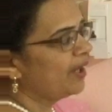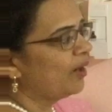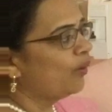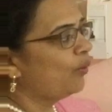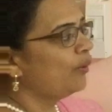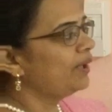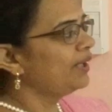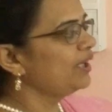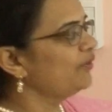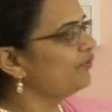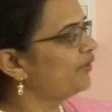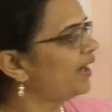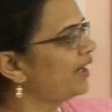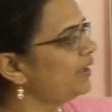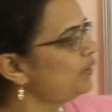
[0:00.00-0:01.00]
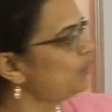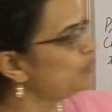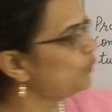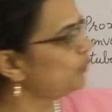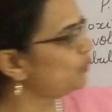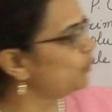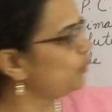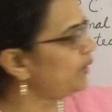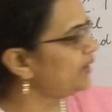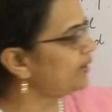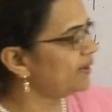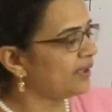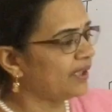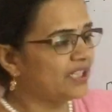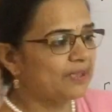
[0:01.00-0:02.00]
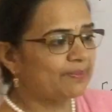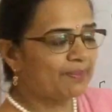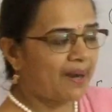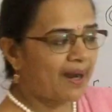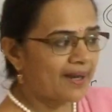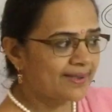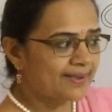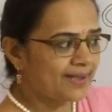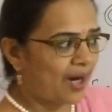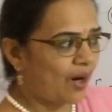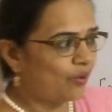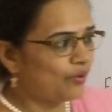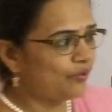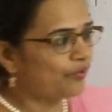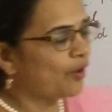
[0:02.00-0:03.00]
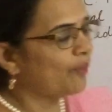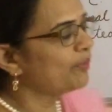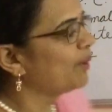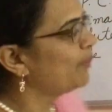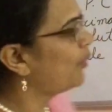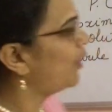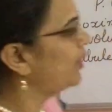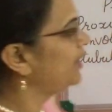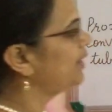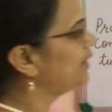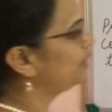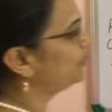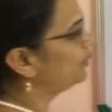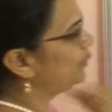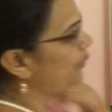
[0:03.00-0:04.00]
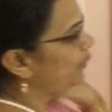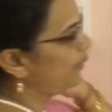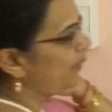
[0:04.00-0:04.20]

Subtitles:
Only 1 to 2 liters is passed out from the body through